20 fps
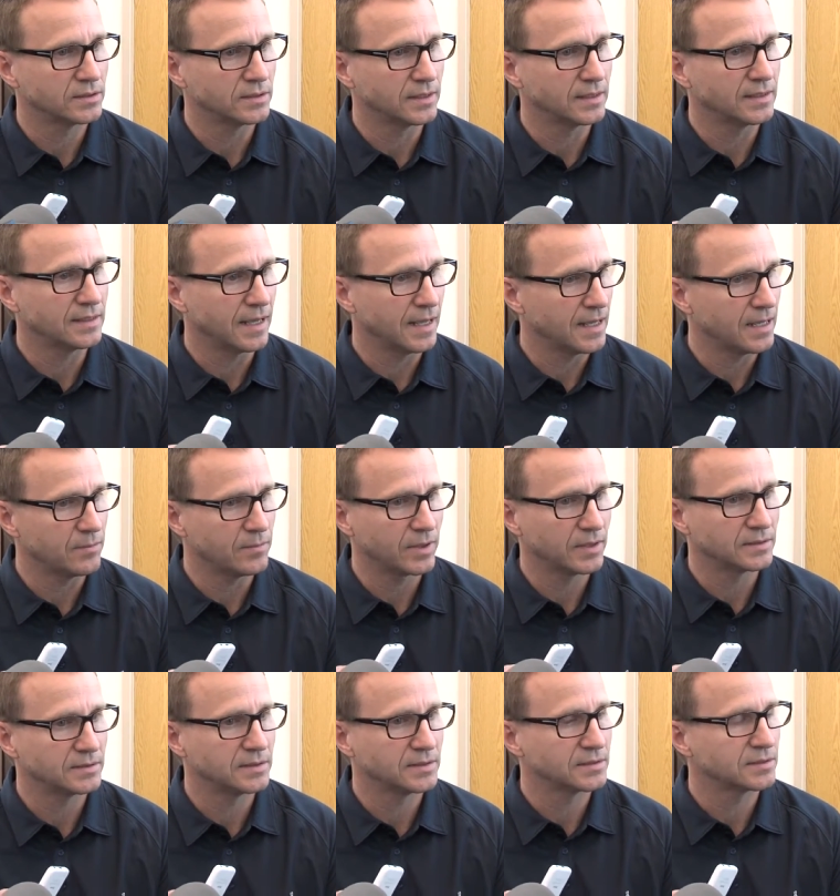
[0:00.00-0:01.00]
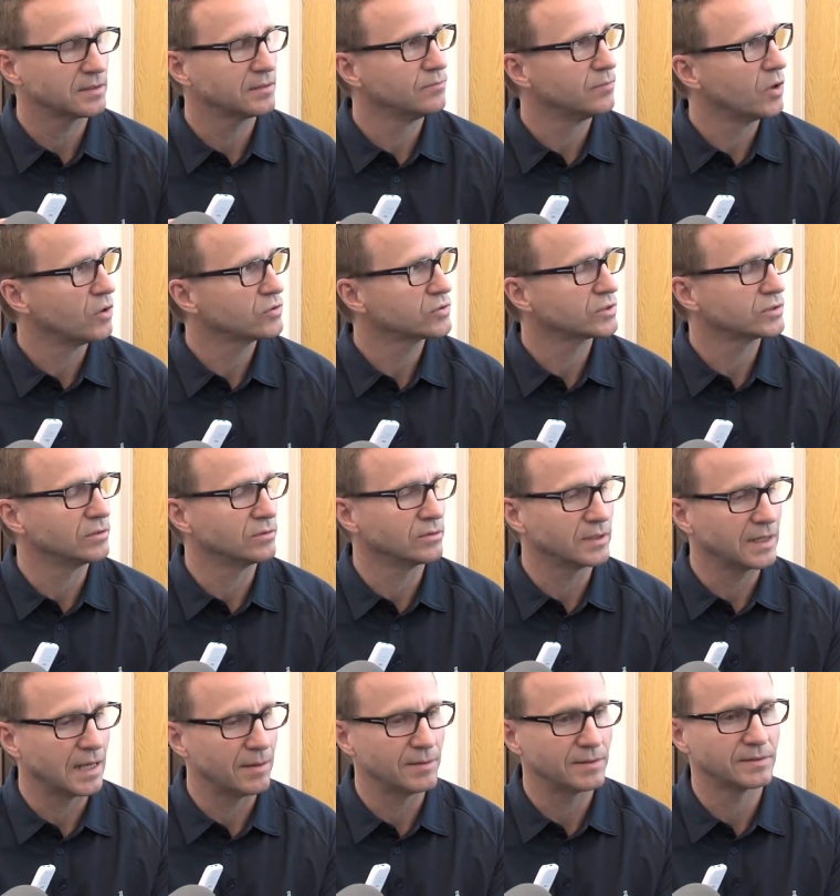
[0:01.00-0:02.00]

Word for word: to the game because it's an emotional game.